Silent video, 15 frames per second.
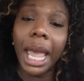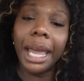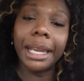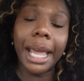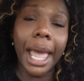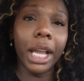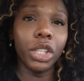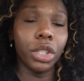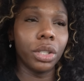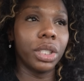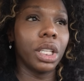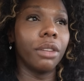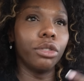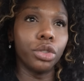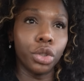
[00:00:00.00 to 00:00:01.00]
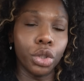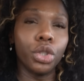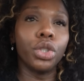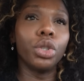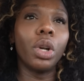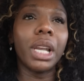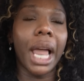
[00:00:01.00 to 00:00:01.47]
and ask yourself, do
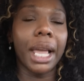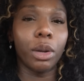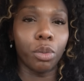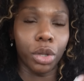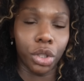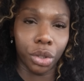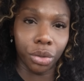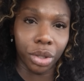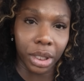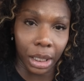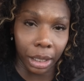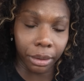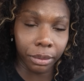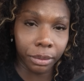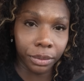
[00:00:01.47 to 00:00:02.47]
you like what you see?